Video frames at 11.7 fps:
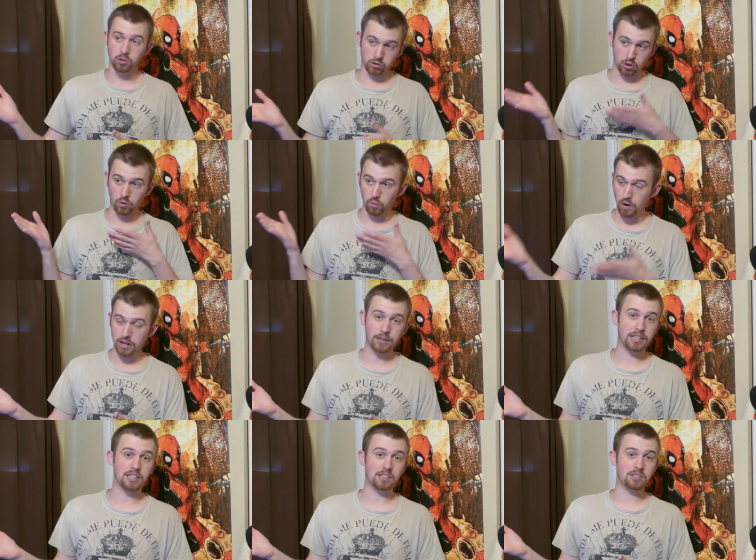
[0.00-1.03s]
so why do I
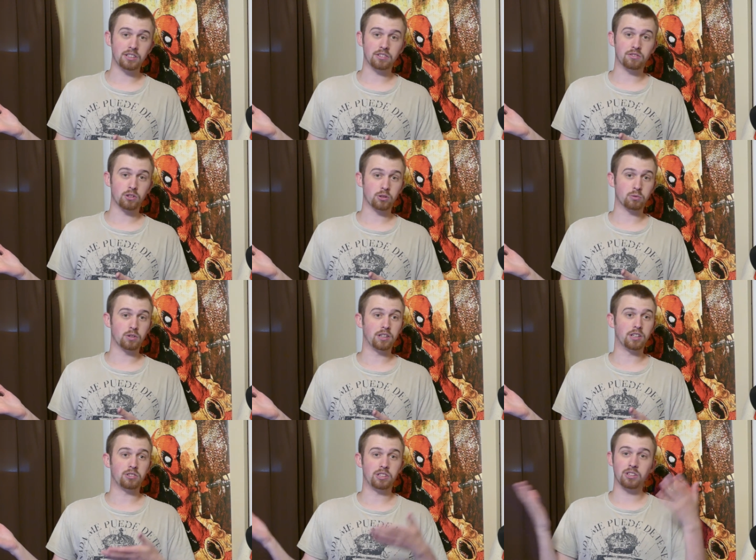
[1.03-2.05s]
need to see the first one
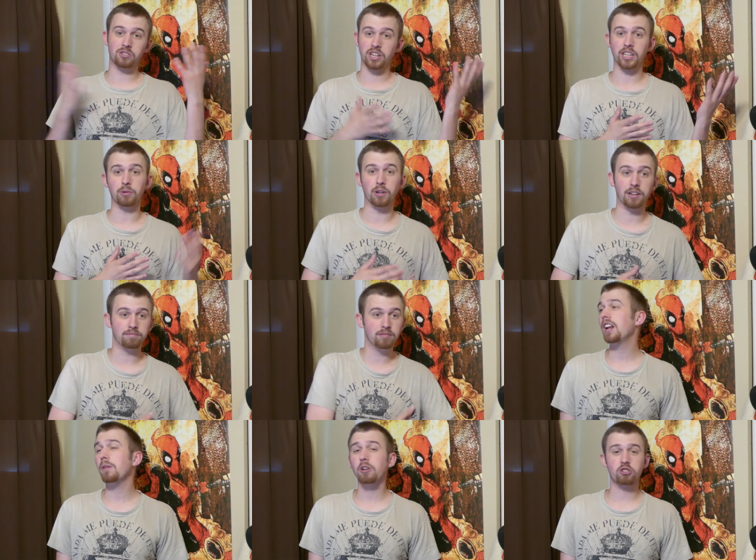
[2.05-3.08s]
to see the second one?
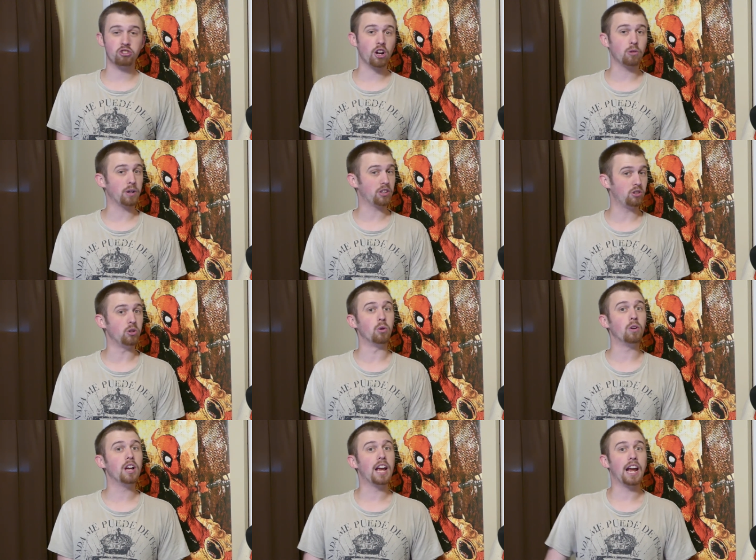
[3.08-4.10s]
Then I watched John Wick 2